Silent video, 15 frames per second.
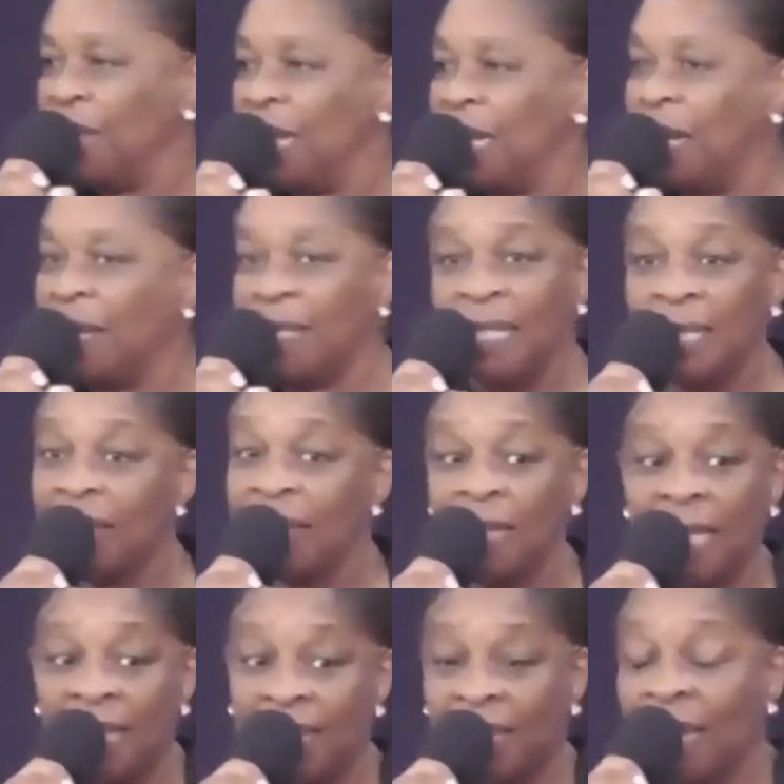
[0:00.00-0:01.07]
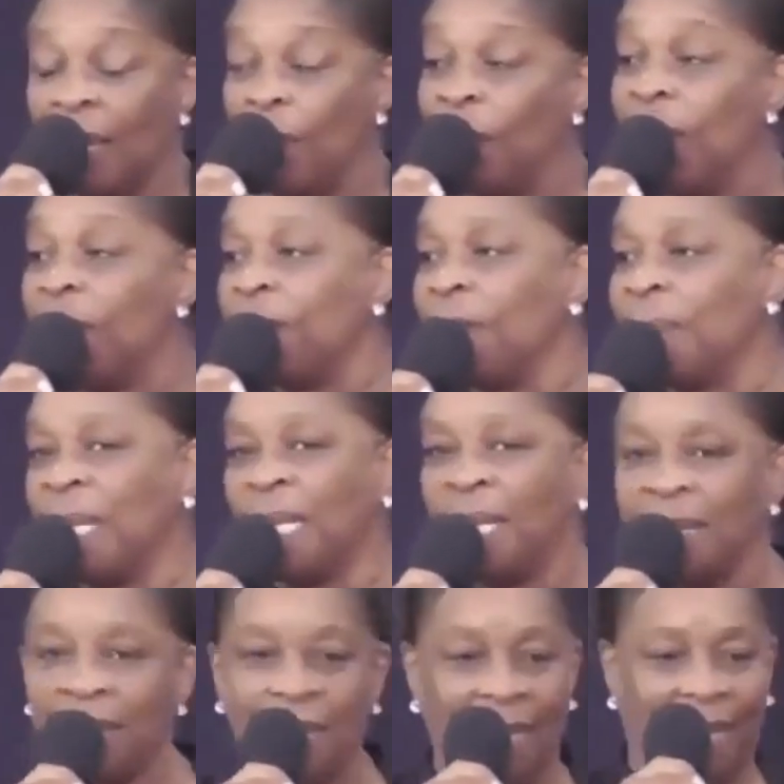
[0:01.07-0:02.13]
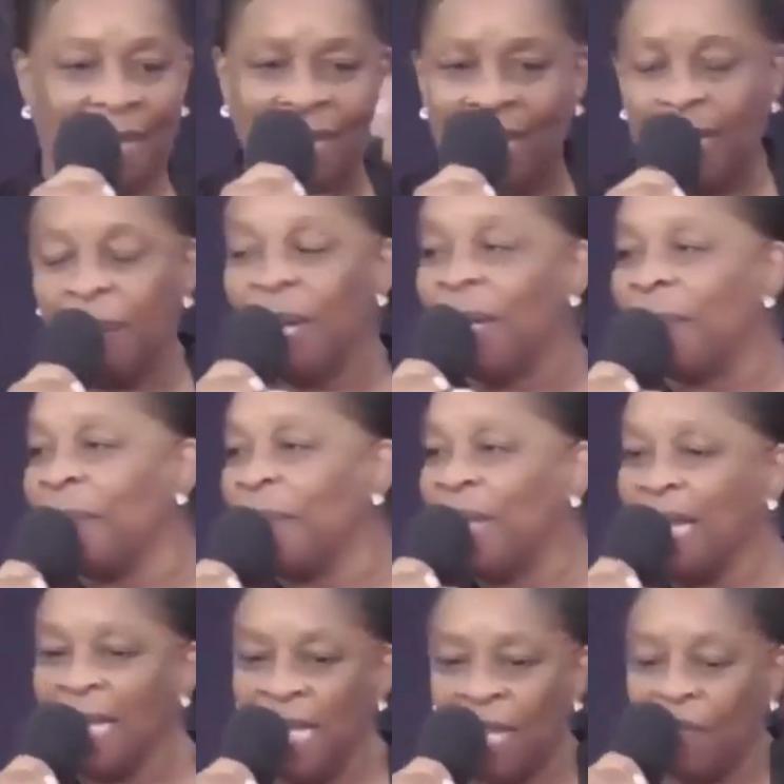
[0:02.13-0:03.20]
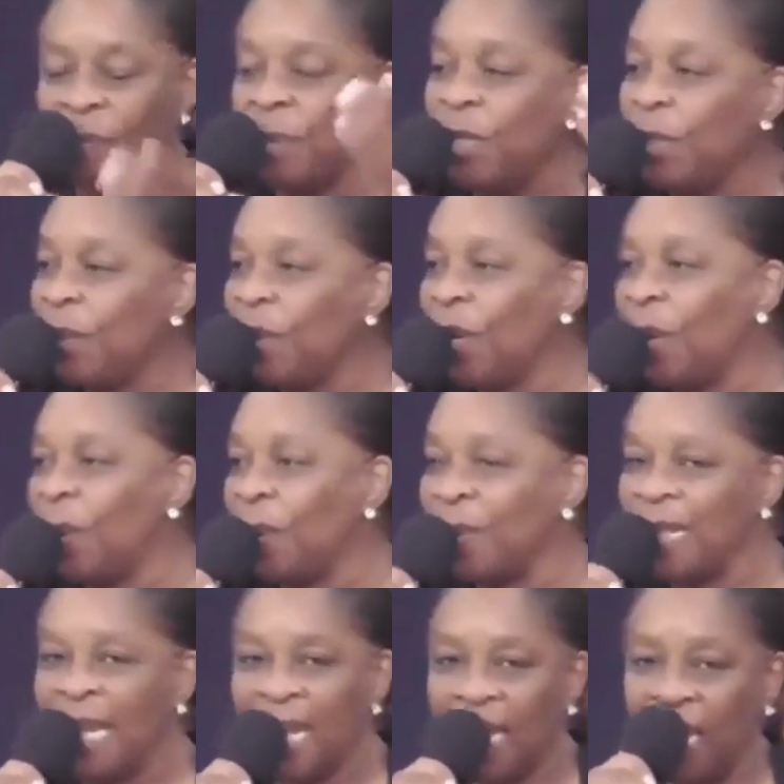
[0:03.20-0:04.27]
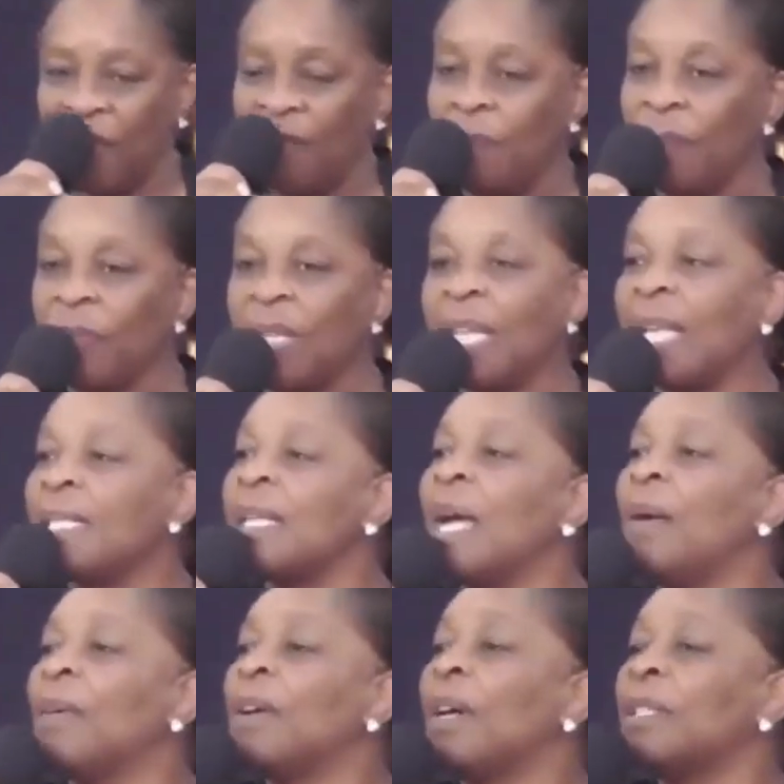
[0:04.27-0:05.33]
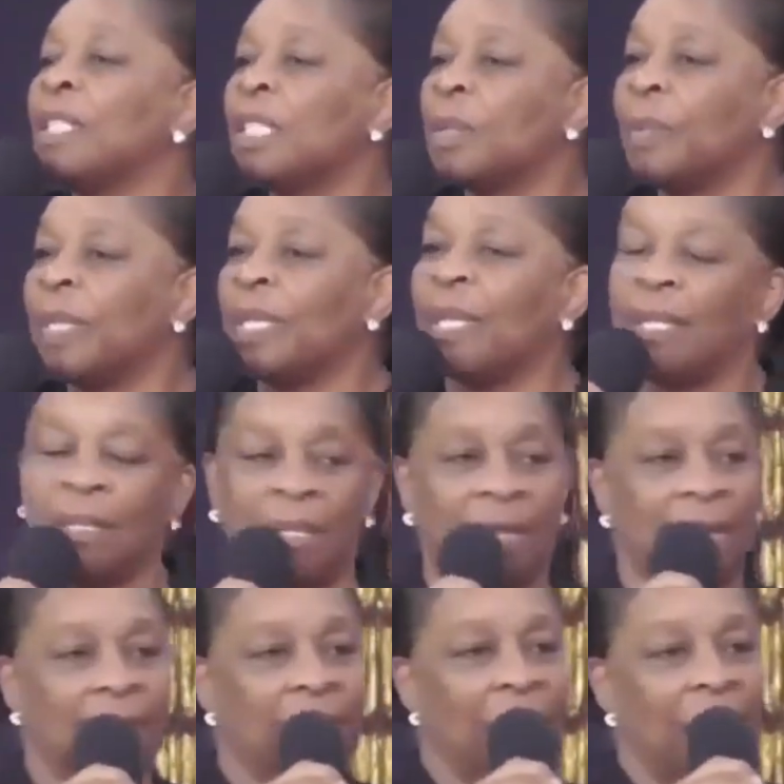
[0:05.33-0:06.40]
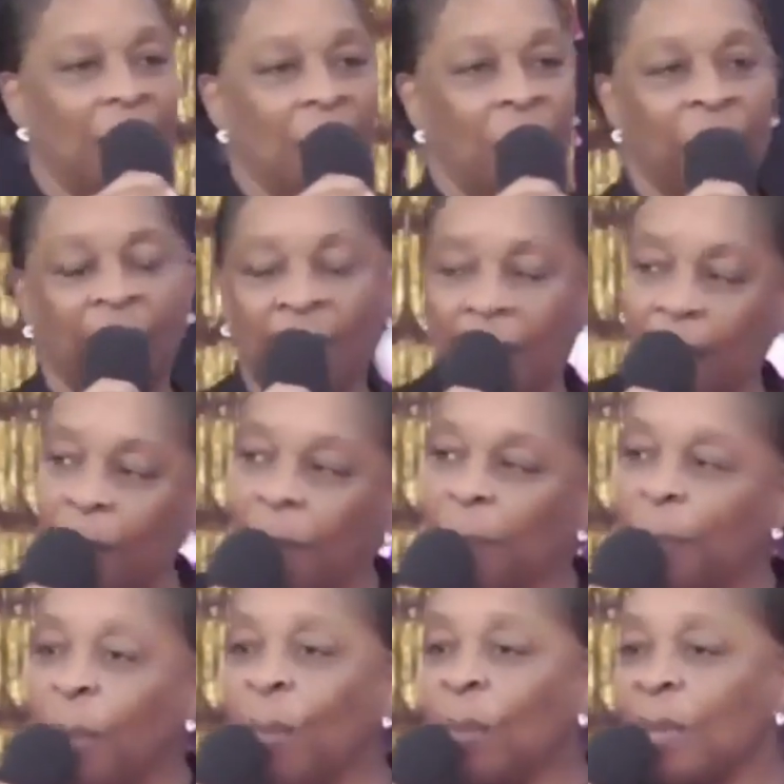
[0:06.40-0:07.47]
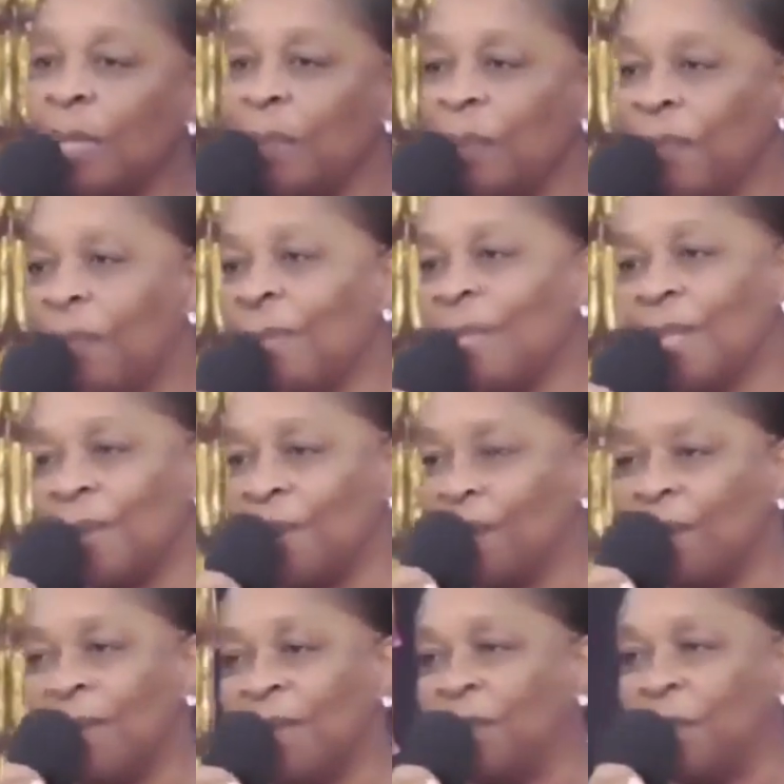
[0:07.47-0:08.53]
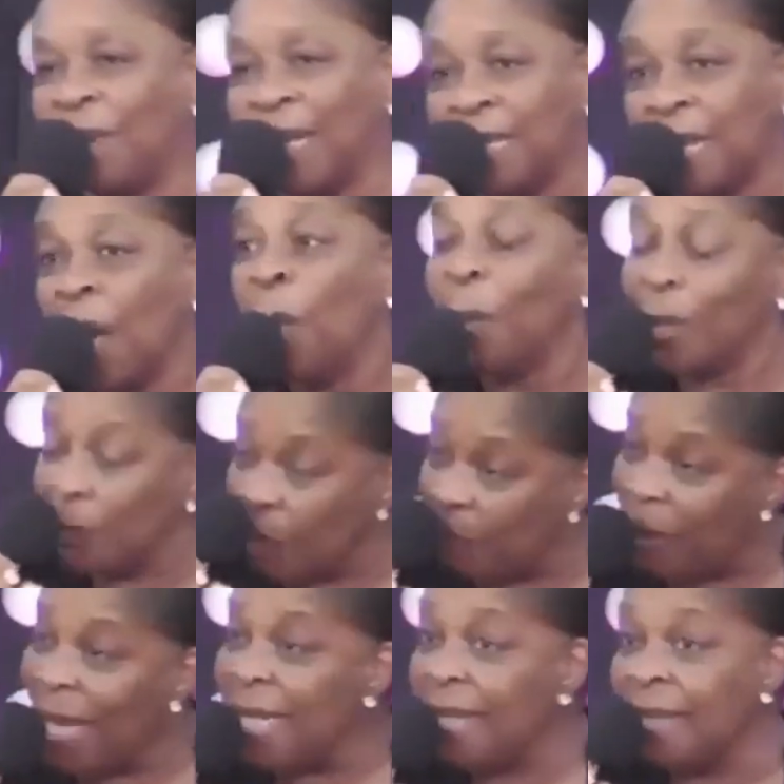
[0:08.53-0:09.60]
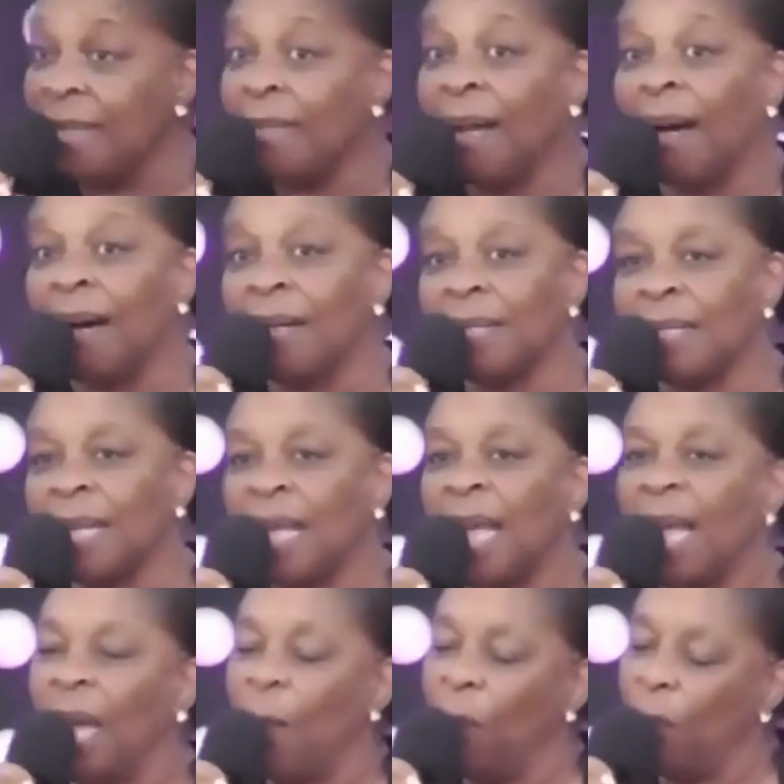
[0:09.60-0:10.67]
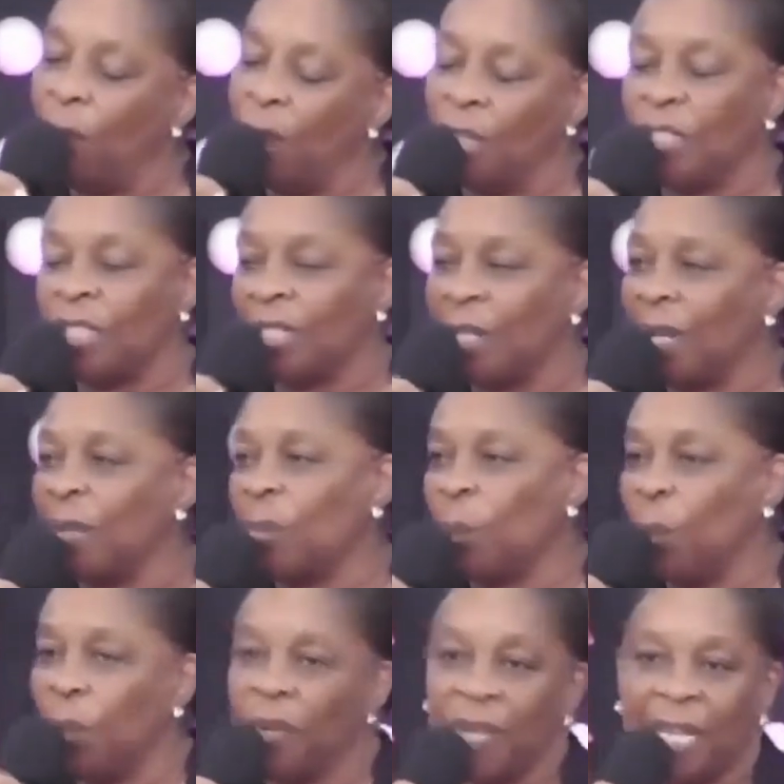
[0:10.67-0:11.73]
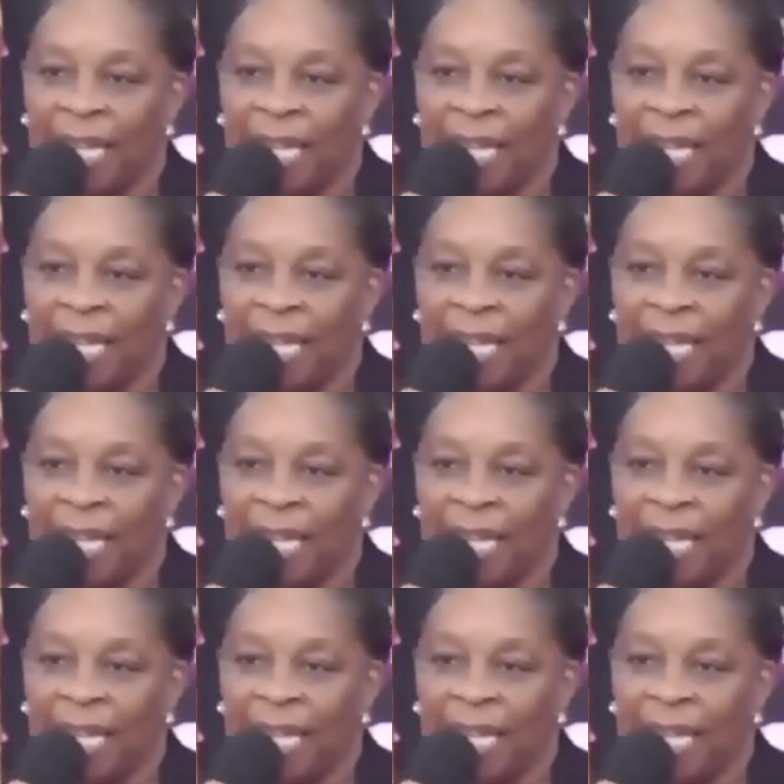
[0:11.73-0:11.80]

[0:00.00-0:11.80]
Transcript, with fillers: God didn't say, stay away from me. God said, clean him up, give him a new coat, give him, that's how God is with us. We come boldly before the throne of grace with repentant hearts and watch God work it